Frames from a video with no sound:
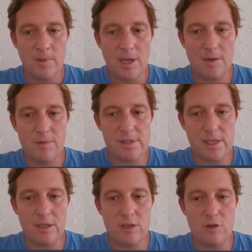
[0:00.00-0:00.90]
and I'm
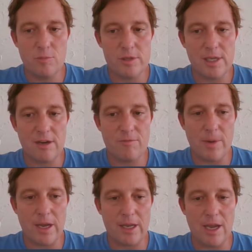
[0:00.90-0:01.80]
risking 2% of
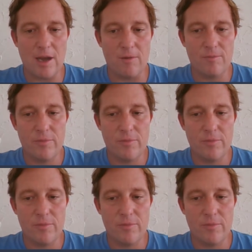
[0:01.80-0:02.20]
my account